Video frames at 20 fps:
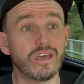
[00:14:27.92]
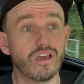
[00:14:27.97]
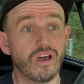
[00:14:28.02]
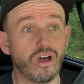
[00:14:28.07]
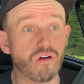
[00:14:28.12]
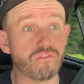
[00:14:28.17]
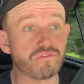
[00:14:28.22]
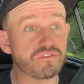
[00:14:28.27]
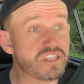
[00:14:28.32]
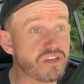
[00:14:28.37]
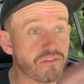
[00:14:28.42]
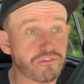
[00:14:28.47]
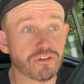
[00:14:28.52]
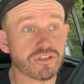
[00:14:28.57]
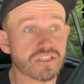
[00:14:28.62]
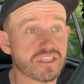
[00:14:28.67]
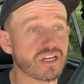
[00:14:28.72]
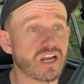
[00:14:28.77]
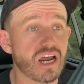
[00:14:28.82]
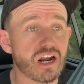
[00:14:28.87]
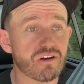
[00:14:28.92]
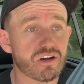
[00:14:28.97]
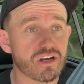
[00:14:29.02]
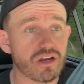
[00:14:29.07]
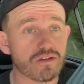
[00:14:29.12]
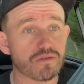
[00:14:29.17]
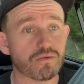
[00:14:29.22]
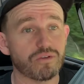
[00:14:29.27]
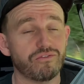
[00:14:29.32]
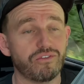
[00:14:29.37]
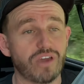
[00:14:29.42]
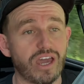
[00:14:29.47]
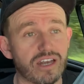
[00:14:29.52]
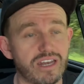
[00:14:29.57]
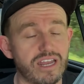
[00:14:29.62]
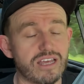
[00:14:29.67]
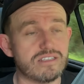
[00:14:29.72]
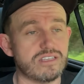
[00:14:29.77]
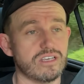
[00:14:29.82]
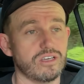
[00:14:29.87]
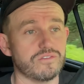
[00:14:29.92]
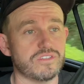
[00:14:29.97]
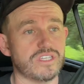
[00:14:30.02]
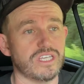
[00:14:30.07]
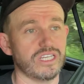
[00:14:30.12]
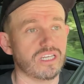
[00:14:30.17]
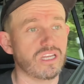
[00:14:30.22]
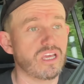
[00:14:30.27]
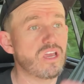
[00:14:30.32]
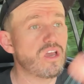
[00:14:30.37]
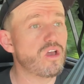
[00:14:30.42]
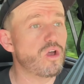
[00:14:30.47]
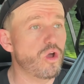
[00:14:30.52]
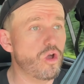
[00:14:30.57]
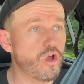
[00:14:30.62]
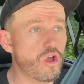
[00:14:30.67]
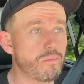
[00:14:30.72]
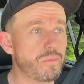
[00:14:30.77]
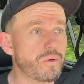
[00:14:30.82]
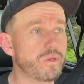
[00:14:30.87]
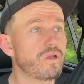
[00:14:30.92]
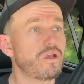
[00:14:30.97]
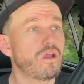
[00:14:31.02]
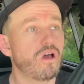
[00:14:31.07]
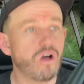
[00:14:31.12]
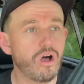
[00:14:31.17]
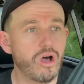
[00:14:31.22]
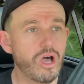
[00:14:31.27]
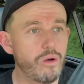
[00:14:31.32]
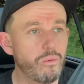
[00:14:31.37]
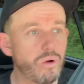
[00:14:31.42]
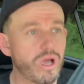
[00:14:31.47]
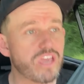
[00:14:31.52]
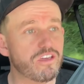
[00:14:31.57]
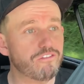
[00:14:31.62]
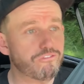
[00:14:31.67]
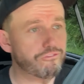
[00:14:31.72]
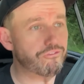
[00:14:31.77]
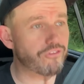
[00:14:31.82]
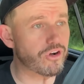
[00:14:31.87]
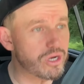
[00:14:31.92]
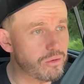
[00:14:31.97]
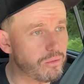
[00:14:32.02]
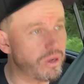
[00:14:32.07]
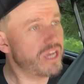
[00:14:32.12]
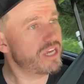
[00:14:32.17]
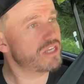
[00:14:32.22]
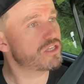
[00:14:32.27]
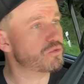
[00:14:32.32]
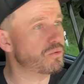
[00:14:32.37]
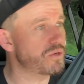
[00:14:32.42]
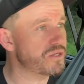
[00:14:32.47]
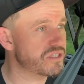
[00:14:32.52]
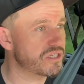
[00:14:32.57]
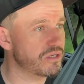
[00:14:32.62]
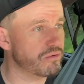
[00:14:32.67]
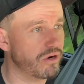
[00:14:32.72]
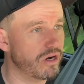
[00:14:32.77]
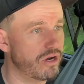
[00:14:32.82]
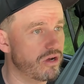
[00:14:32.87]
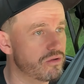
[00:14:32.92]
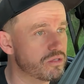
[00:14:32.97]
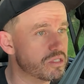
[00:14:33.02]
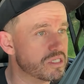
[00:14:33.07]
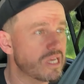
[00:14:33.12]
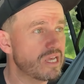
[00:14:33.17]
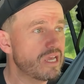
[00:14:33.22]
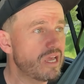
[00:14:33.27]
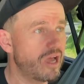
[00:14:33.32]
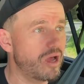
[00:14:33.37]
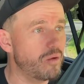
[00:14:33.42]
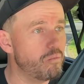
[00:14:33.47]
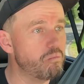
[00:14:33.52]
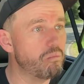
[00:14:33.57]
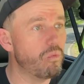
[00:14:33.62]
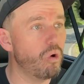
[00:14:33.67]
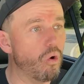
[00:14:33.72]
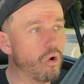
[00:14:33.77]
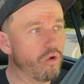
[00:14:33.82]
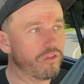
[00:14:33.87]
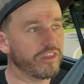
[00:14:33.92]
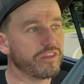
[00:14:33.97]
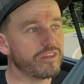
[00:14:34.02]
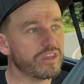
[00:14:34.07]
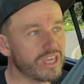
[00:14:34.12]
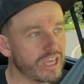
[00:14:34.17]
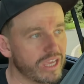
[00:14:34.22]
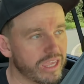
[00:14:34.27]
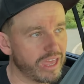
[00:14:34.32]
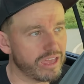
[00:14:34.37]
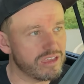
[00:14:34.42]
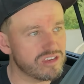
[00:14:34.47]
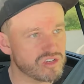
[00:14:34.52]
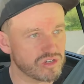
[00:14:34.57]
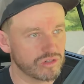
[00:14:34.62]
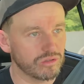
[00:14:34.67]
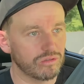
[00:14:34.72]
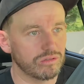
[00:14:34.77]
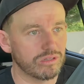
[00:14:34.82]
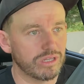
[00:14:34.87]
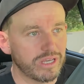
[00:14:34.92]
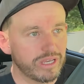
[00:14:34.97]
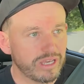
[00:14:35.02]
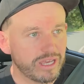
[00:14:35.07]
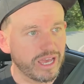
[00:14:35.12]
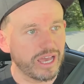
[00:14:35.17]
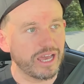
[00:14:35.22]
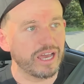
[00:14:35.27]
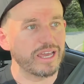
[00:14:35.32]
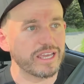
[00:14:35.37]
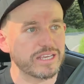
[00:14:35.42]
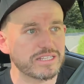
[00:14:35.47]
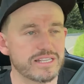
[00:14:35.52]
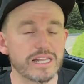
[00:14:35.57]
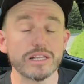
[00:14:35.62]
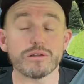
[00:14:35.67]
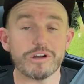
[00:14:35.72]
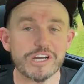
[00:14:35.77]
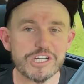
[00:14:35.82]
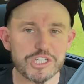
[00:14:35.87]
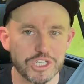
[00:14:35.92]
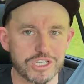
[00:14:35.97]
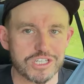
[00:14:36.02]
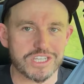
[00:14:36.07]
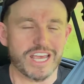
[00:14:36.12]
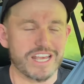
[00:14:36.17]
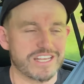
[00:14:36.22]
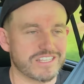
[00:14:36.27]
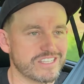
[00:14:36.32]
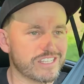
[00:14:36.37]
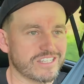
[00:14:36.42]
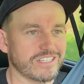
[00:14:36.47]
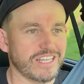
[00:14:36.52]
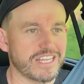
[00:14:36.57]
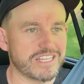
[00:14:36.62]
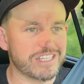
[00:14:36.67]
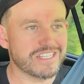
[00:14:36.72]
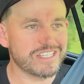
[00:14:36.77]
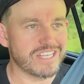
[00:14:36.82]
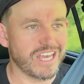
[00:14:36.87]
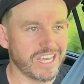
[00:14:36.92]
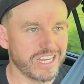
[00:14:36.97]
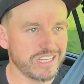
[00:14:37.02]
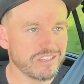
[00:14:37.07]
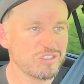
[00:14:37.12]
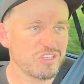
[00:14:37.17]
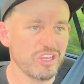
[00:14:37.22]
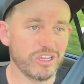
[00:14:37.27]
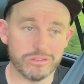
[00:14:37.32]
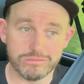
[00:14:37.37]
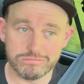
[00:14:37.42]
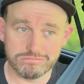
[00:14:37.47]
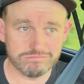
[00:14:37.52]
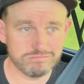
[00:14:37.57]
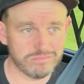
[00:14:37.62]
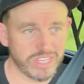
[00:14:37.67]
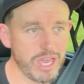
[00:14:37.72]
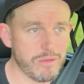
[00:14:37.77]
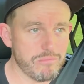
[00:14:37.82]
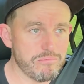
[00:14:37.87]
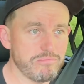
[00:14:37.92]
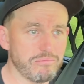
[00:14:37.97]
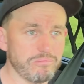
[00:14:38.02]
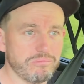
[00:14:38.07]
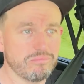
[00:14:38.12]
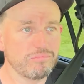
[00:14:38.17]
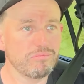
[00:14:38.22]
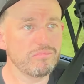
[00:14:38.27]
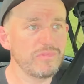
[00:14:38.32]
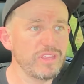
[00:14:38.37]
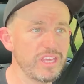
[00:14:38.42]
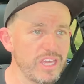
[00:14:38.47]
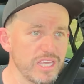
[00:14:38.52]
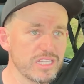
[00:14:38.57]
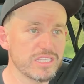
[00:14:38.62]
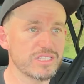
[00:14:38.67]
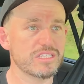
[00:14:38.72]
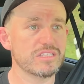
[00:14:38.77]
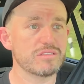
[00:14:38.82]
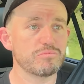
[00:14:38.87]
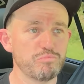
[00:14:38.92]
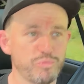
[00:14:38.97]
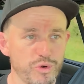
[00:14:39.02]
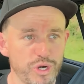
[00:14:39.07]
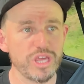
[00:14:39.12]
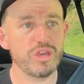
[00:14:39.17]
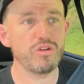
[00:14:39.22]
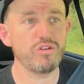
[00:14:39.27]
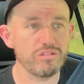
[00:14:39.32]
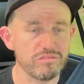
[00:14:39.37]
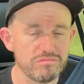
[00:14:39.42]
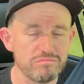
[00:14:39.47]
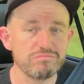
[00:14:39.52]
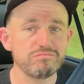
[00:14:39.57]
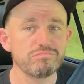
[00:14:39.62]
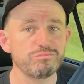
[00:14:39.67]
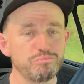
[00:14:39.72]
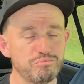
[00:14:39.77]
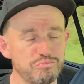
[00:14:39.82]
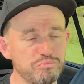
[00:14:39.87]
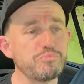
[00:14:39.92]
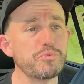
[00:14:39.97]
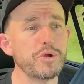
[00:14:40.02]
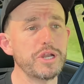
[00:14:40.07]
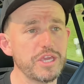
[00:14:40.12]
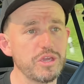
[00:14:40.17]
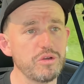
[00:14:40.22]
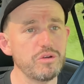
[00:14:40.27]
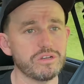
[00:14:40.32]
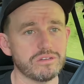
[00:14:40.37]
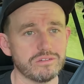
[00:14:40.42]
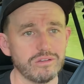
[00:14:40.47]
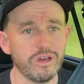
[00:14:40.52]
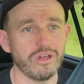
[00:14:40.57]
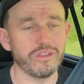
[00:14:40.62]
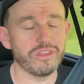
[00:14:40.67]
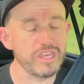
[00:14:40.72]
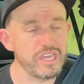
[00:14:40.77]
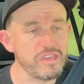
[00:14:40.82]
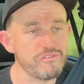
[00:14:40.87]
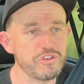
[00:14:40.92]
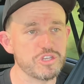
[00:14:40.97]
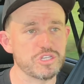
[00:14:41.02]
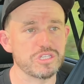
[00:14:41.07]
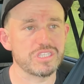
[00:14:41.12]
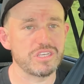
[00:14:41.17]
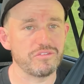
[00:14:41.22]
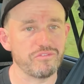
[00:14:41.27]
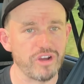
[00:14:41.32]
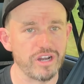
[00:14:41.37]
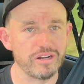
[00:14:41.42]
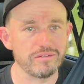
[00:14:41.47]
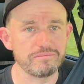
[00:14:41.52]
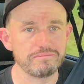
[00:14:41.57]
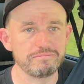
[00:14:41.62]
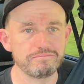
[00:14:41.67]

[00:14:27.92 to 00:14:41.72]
of different scenarios we found ourselves in: urban, highway, freeway, twisty roads, and more than the occasional acceleration test, let's say. So, yep, it's pretty good on the efficiency front.